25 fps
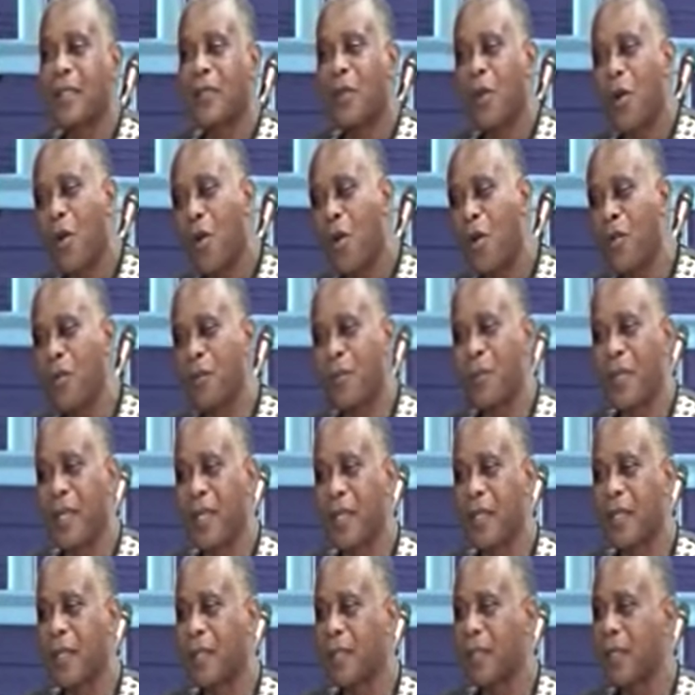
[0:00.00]
told me
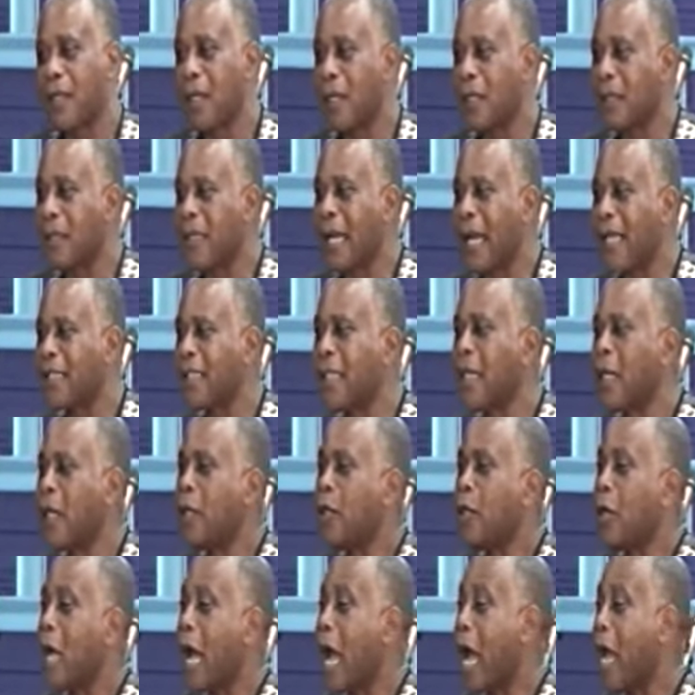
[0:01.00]
that
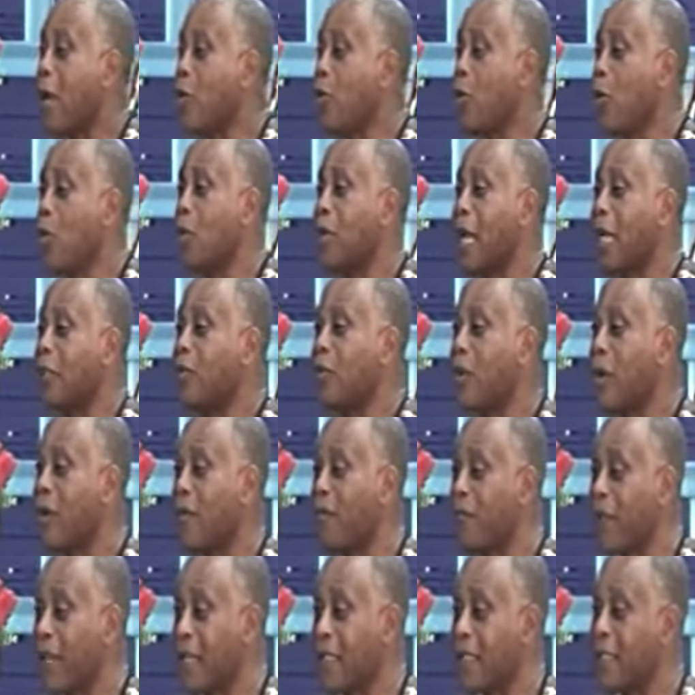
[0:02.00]
I know that you are
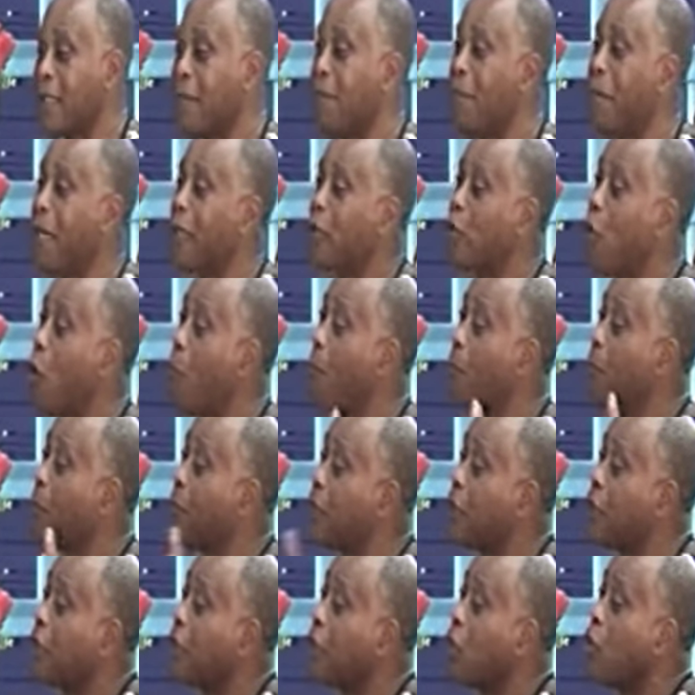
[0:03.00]
very simple, don't
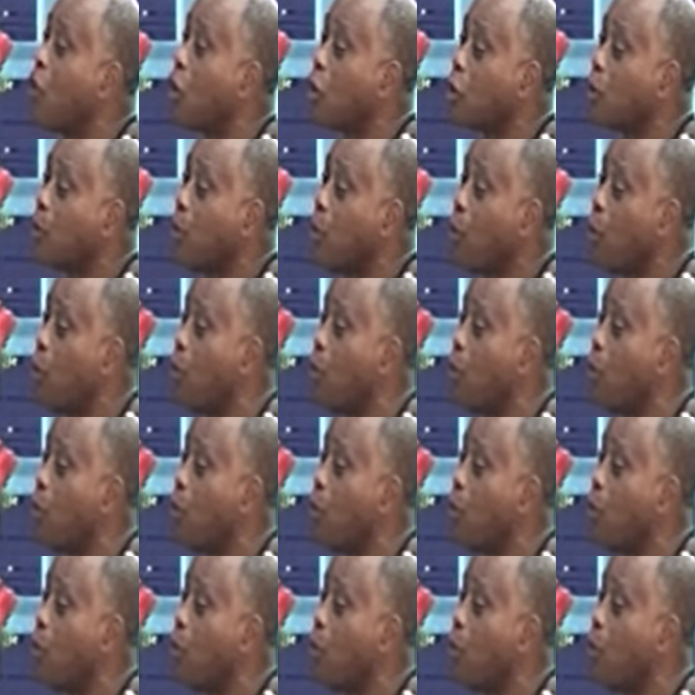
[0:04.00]
preach the gospel